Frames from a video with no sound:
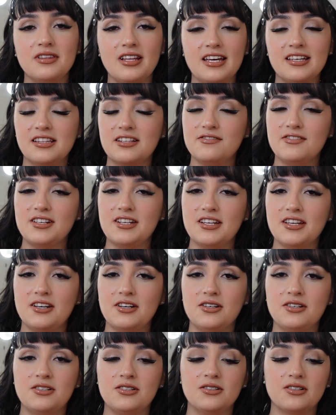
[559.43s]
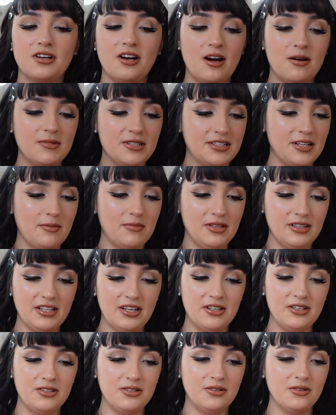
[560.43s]
like the video, comment down
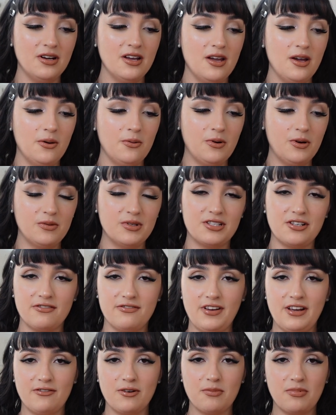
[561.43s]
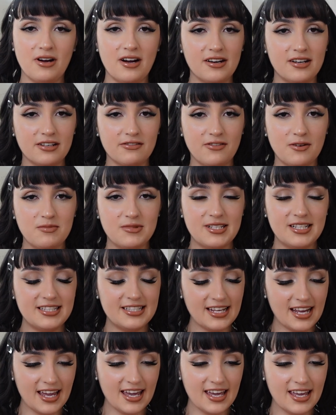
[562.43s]
below what was your favorite product from
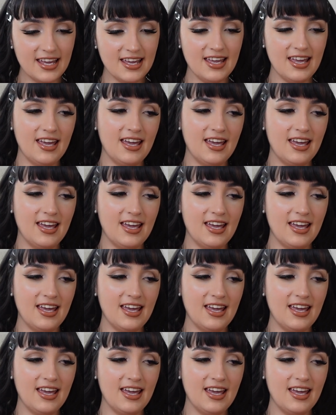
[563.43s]
today.